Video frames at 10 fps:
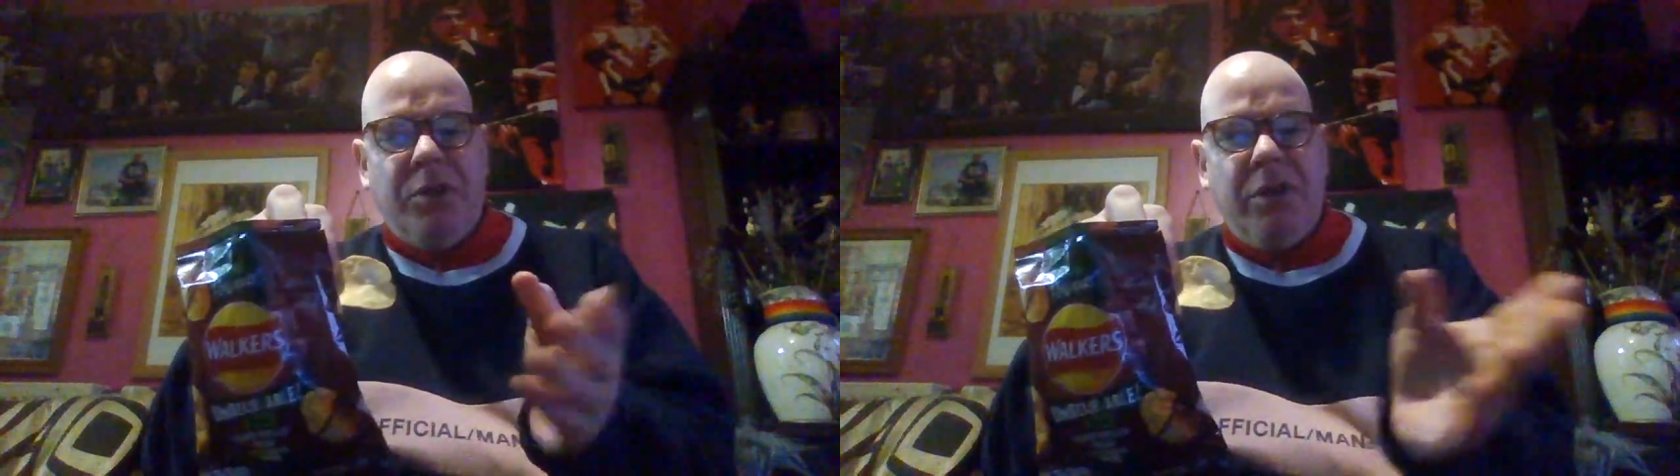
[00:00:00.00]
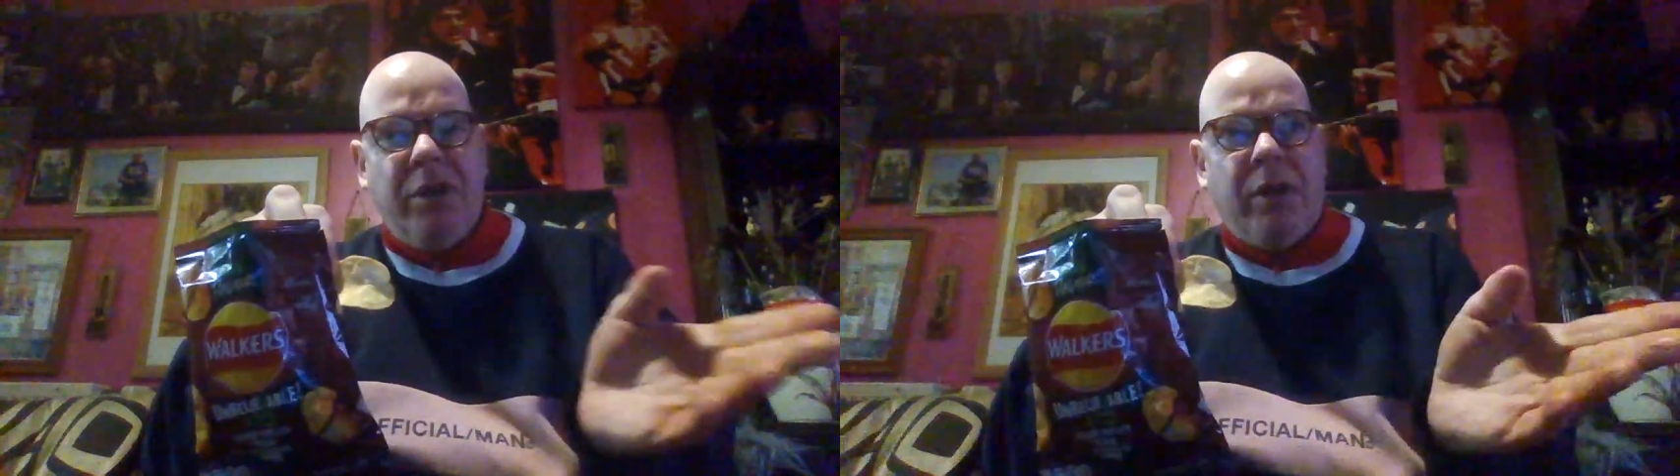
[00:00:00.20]
and
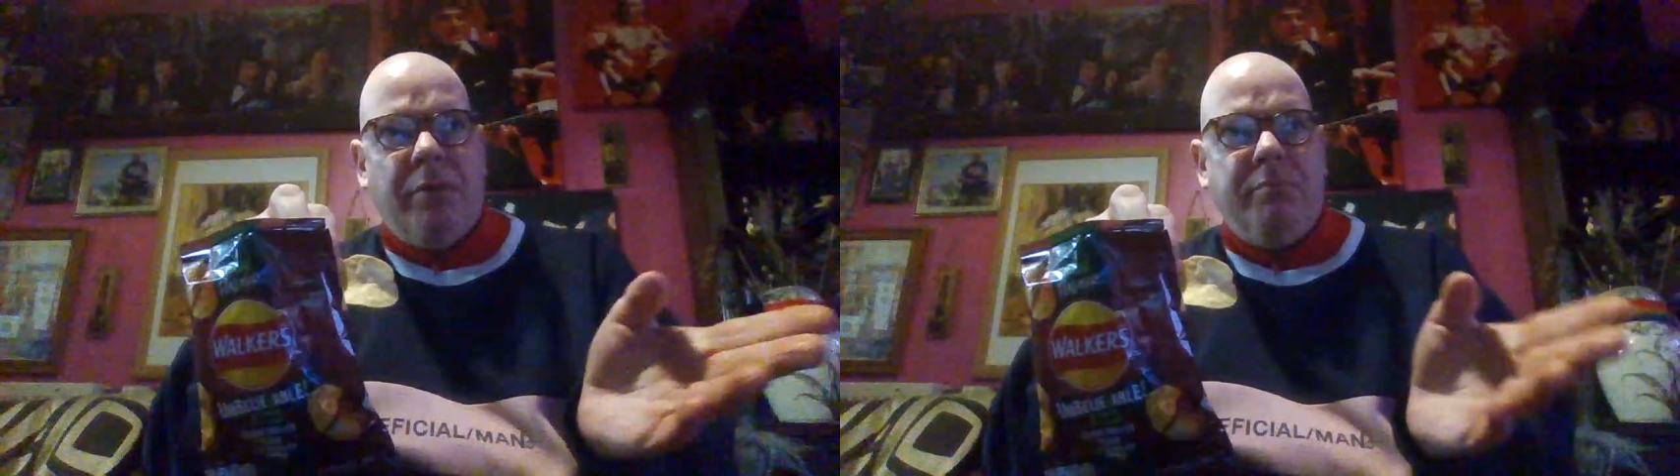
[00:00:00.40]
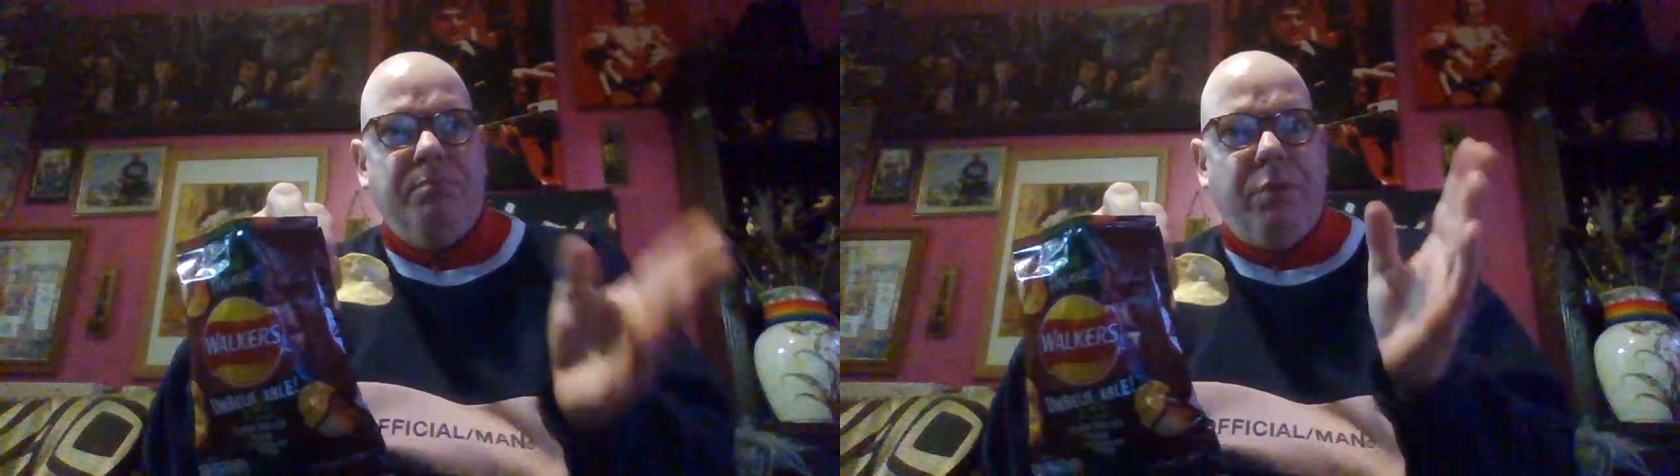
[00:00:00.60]
you get a
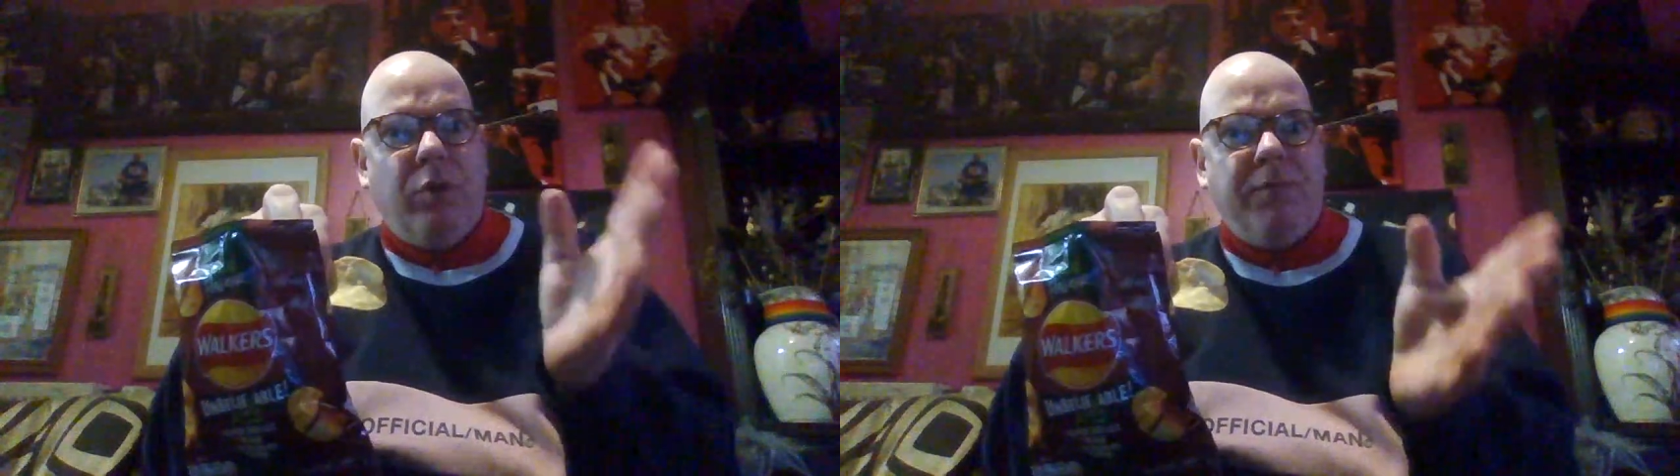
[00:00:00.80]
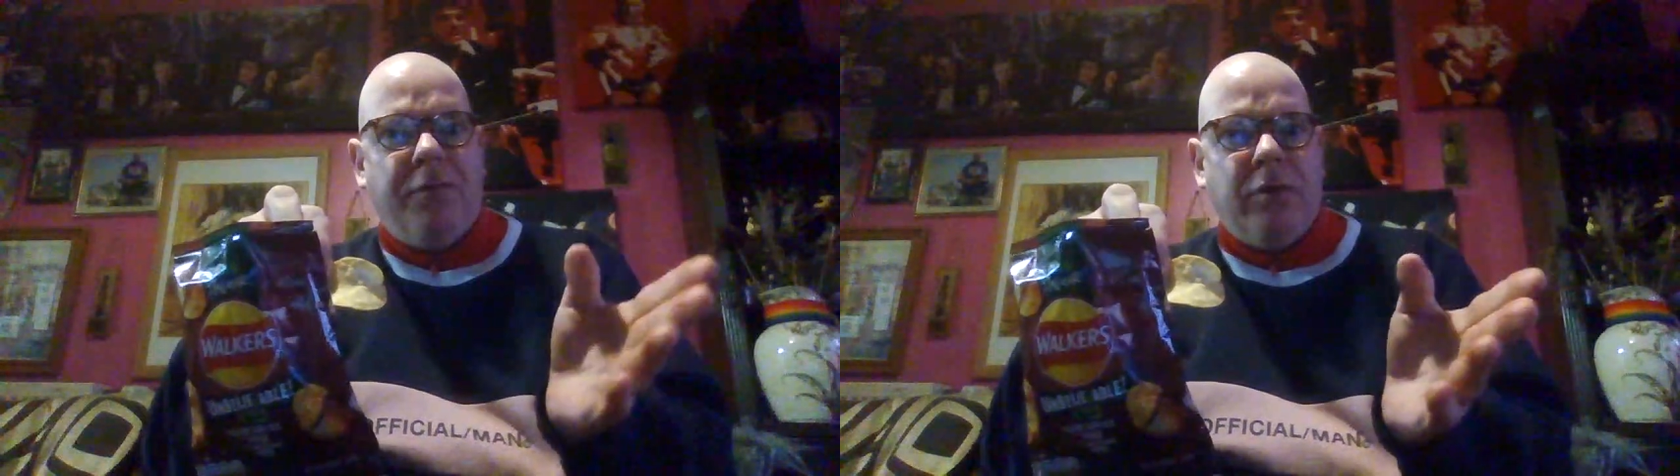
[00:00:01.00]

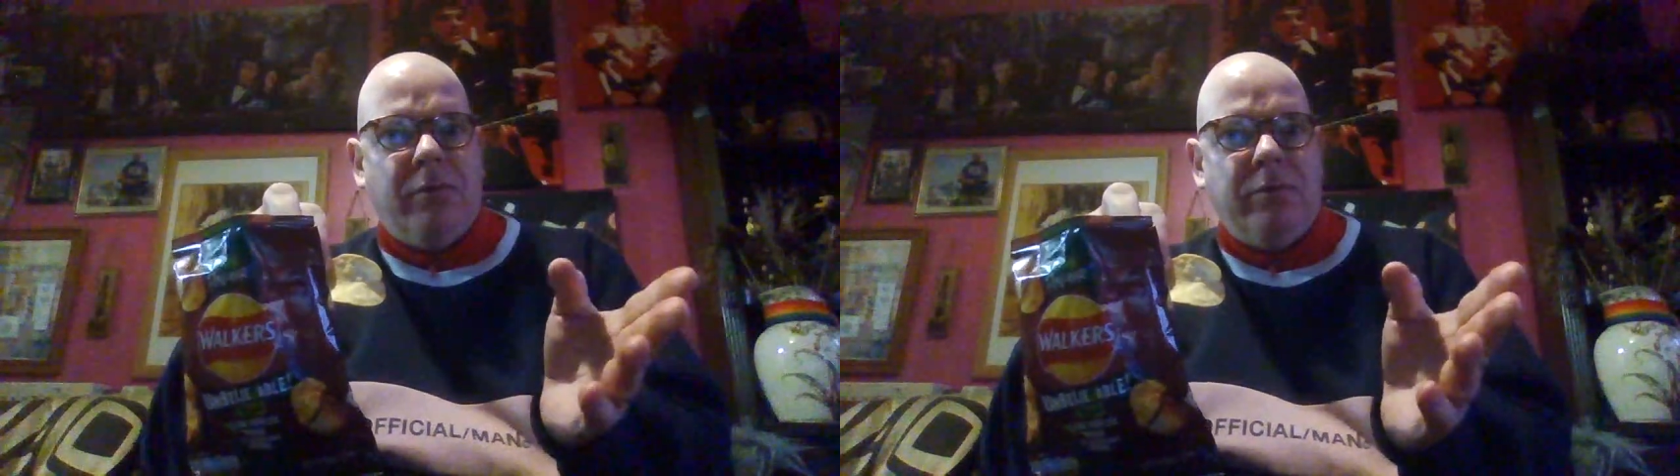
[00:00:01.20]
bovril,